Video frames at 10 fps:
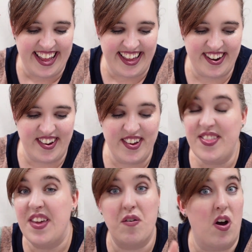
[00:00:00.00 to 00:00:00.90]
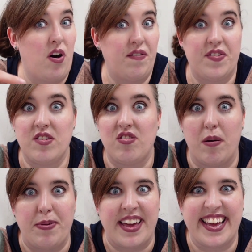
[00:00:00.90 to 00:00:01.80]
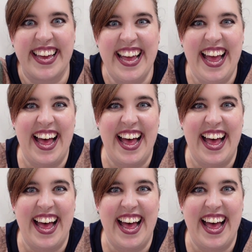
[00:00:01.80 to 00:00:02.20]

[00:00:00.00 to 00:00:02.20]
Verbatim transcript: You know, they're off the topic.